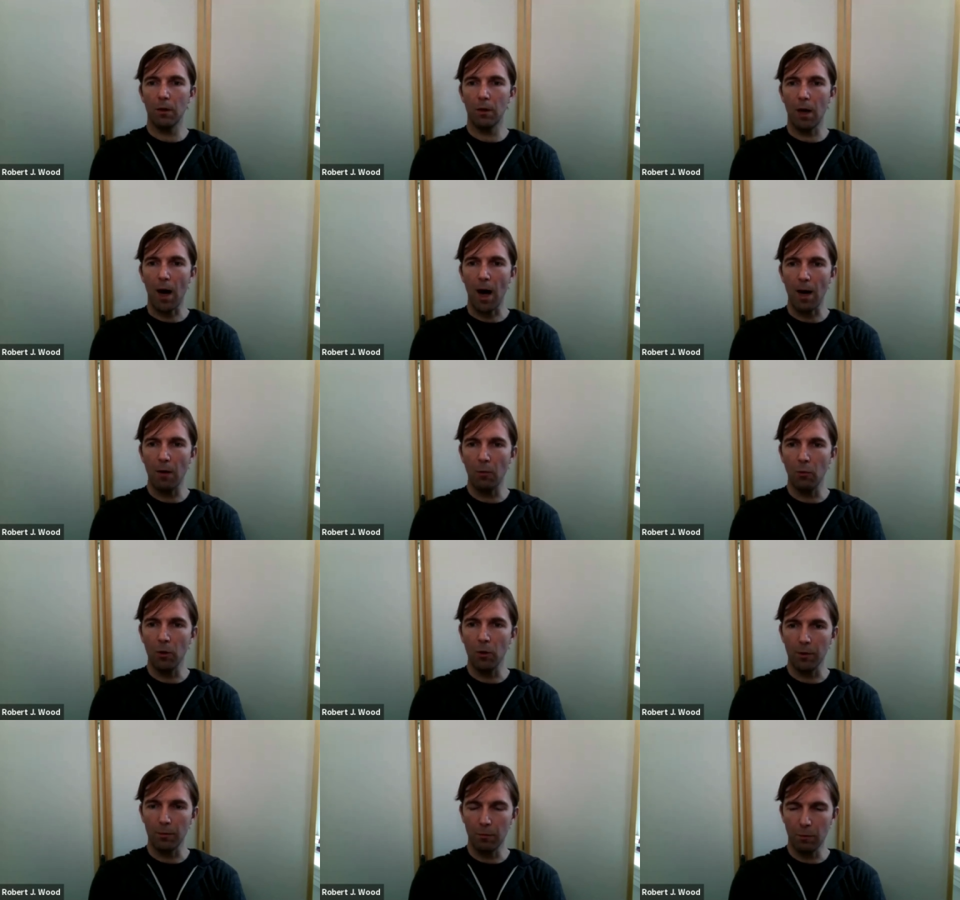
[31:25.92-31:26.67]
I
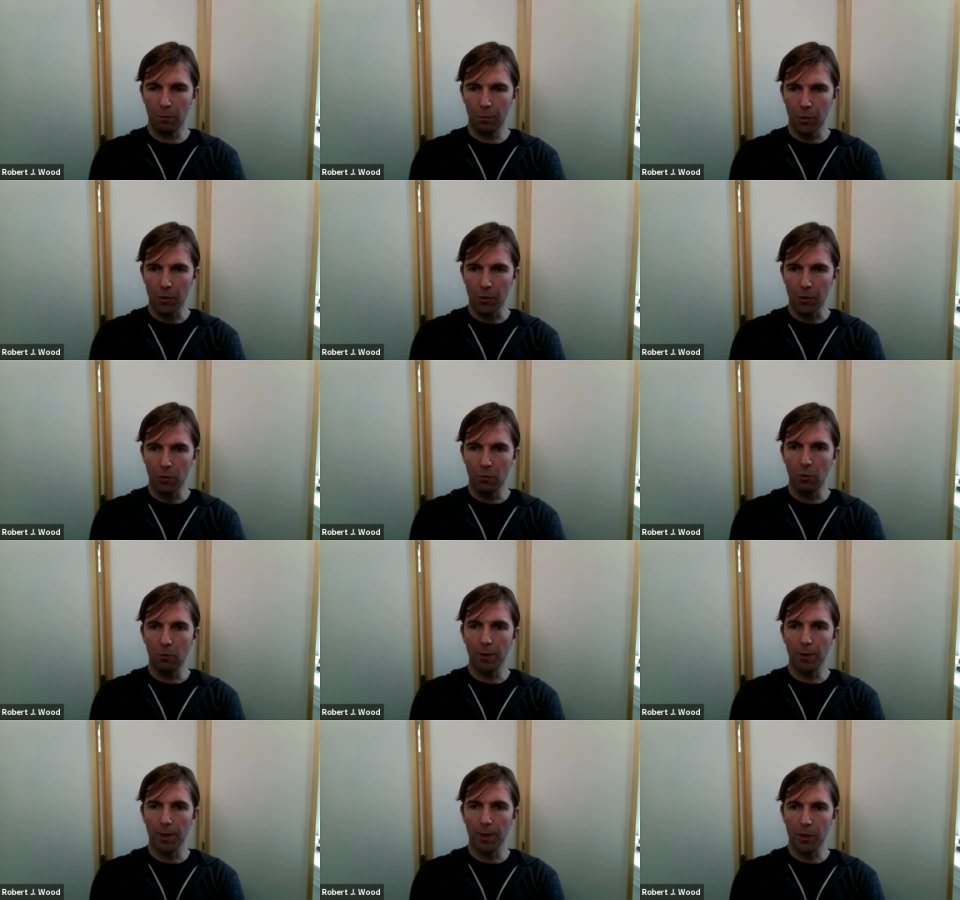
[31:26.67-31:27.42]
will
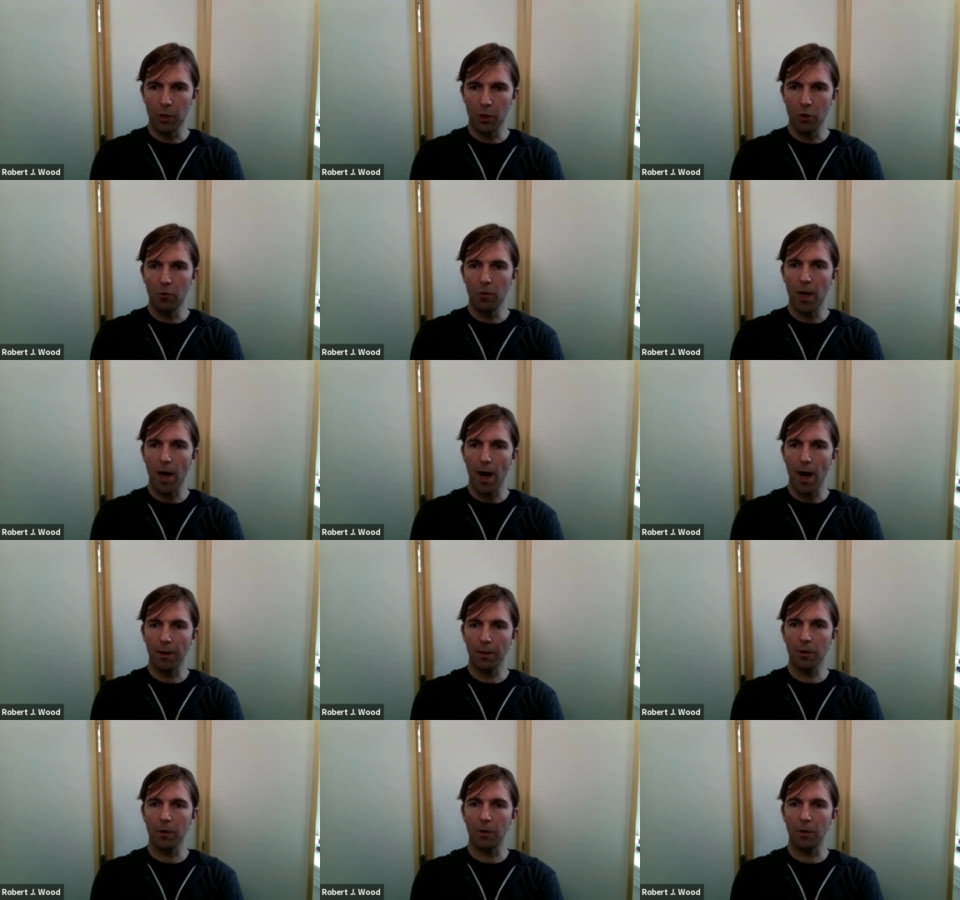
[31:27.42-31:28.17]
presumably do
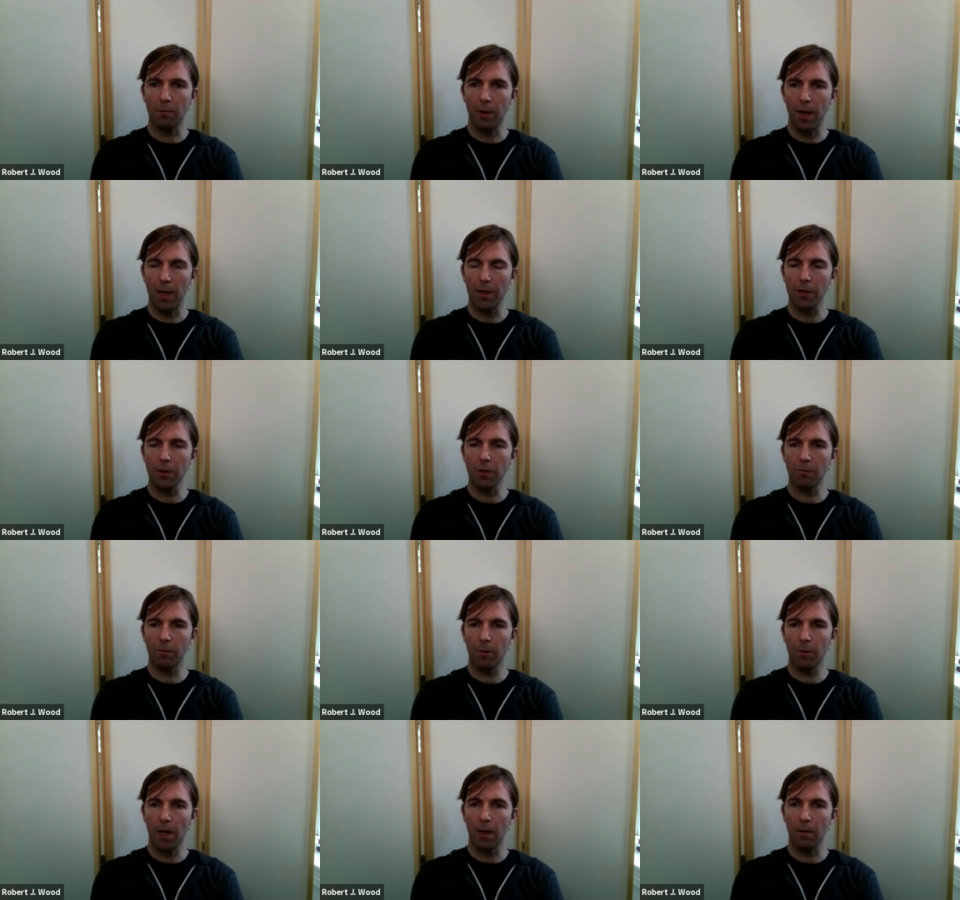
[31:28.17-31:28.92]
that to the best of
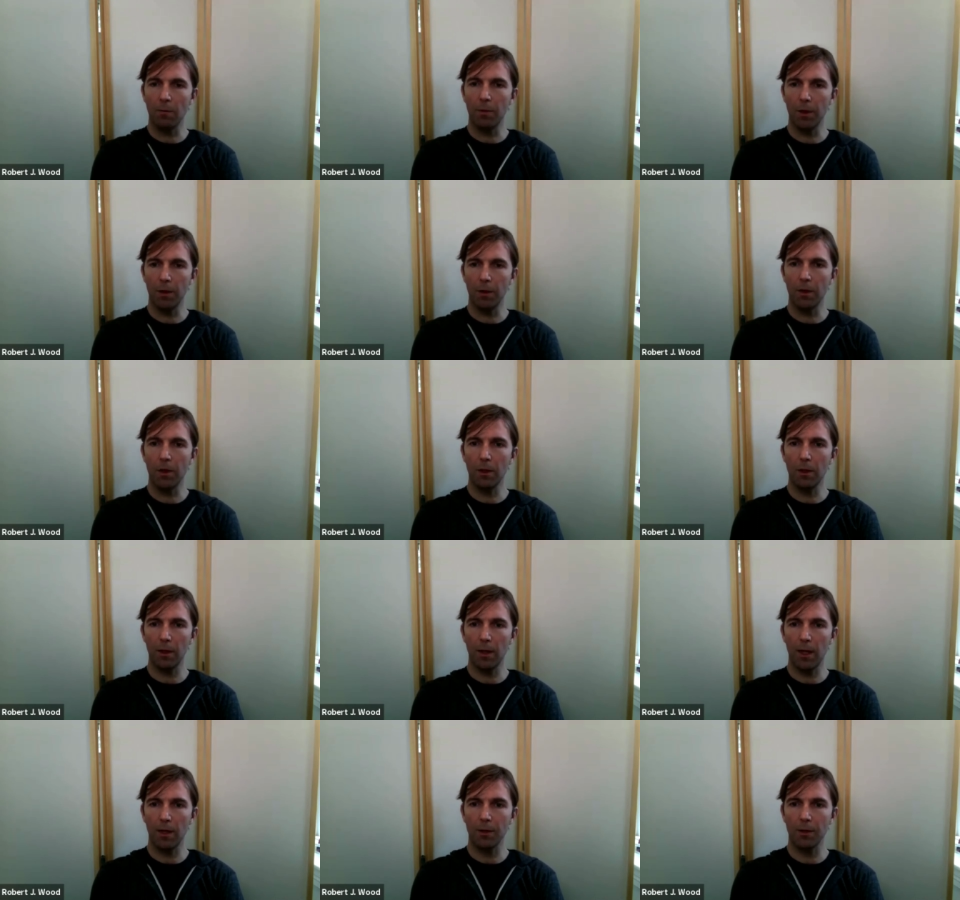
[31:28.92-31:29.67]
my
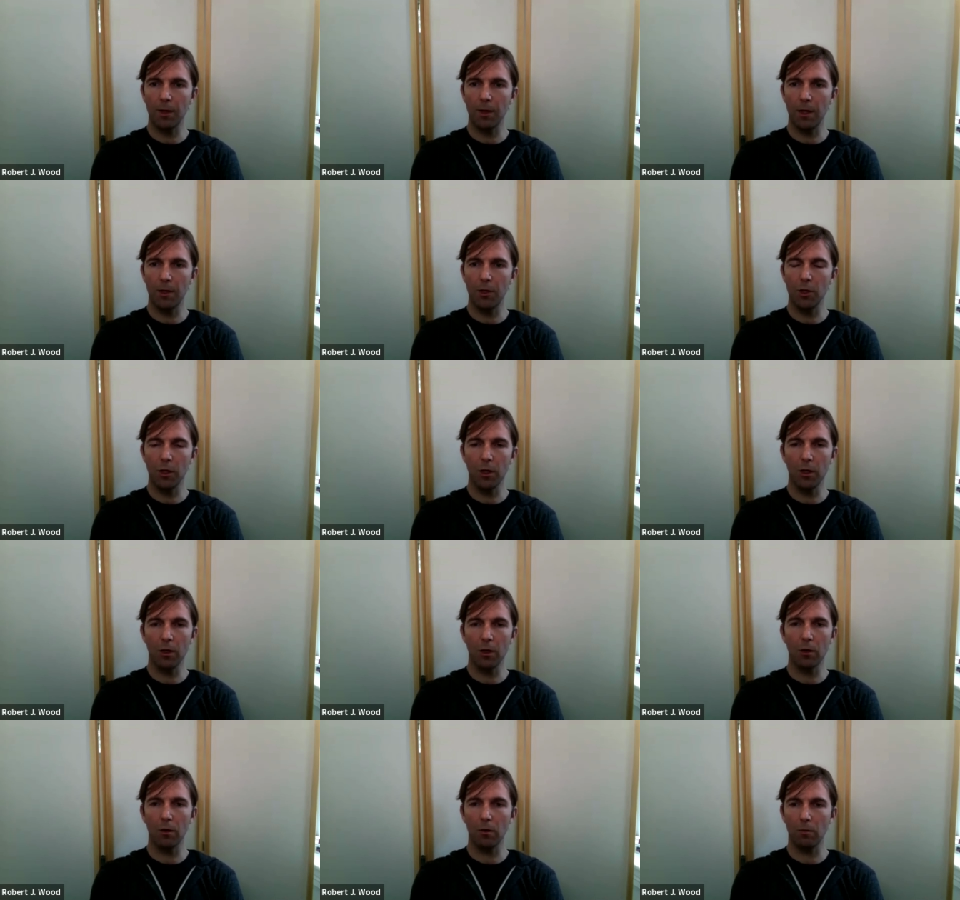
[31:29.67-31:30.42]
ability as an
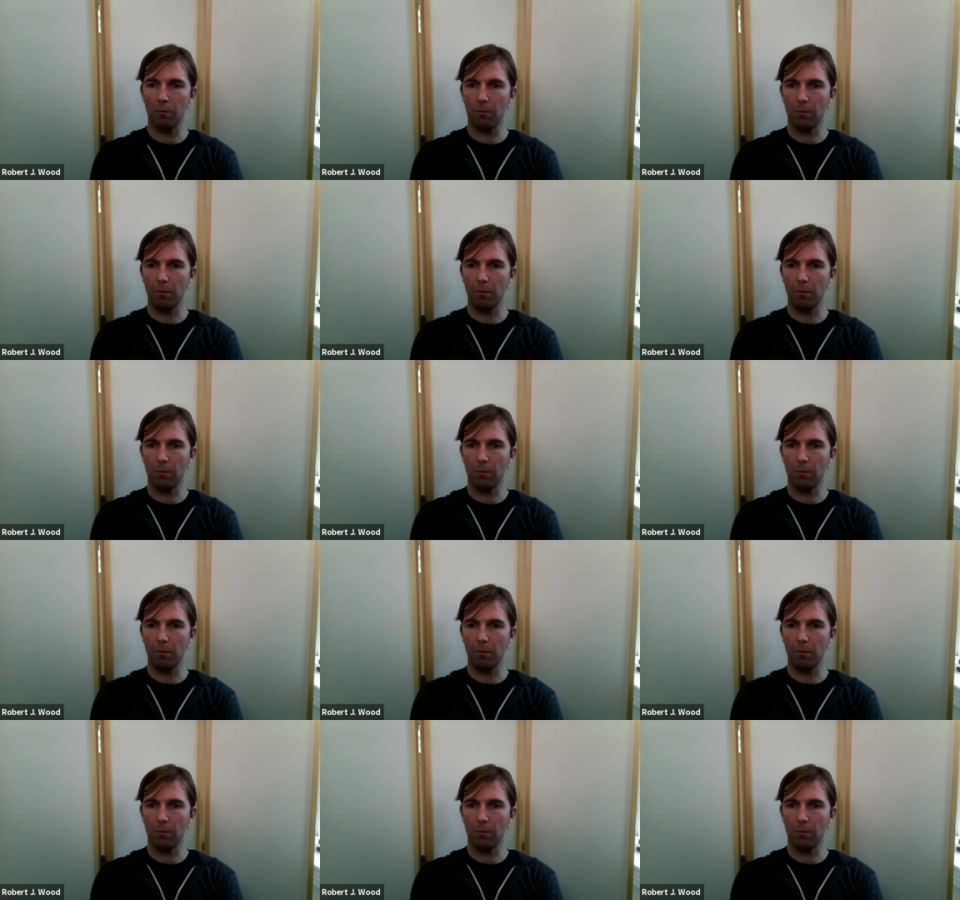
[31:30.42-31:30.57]
engineer,